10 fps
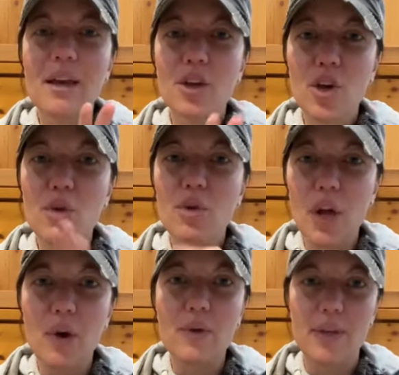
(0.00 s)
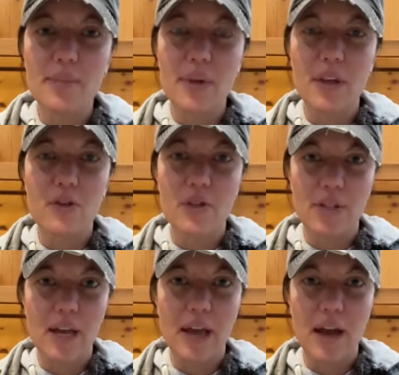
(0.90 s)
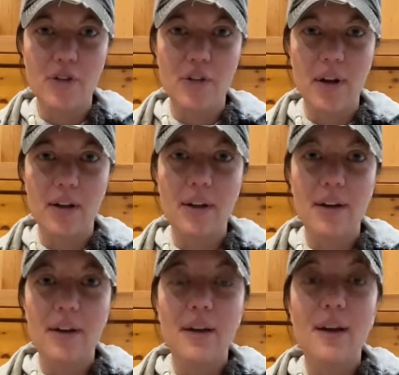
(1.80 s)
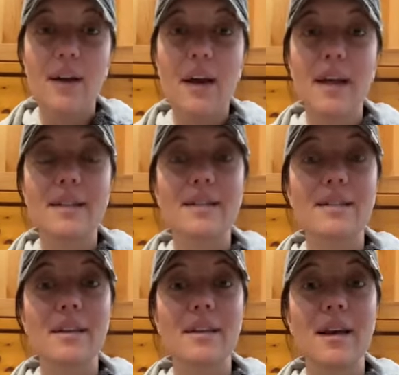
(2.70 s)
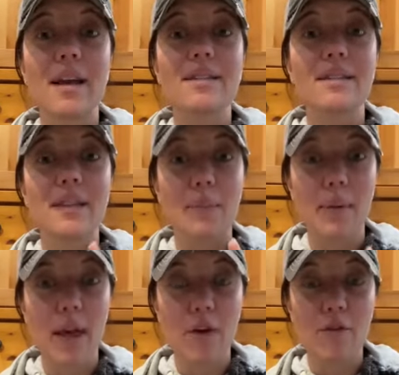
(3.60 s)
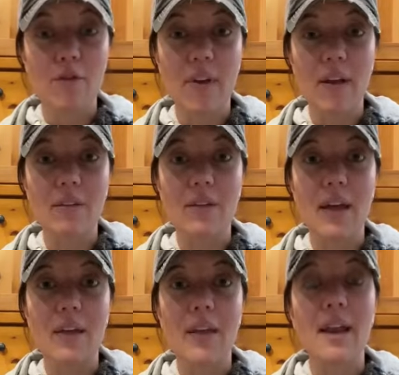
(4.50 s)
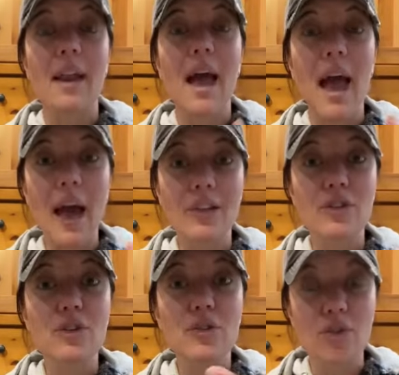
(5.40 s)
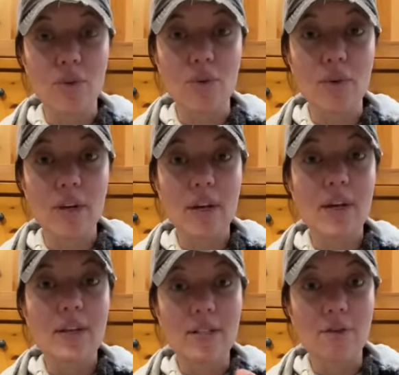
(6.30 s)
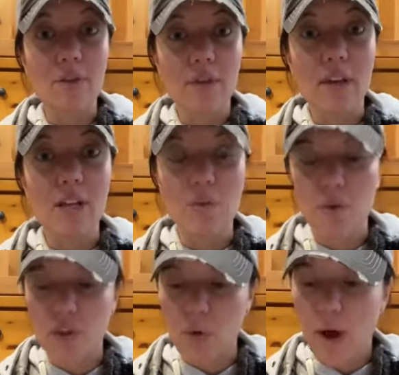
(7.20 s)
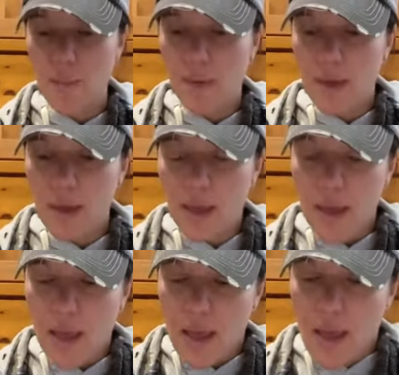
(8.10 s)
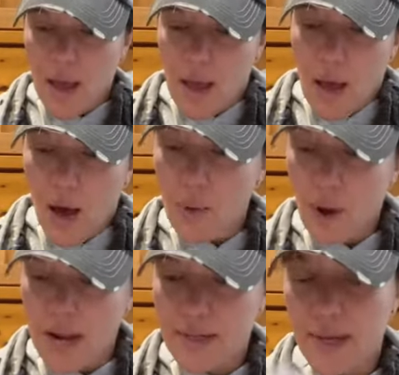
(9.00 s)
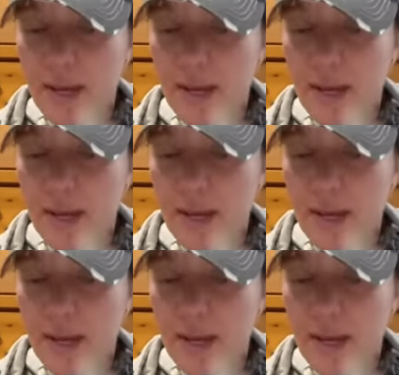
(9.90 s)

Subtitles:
You know something you should take action on. It's It's stepping out in faith. And then as you do, different things will show up. All right.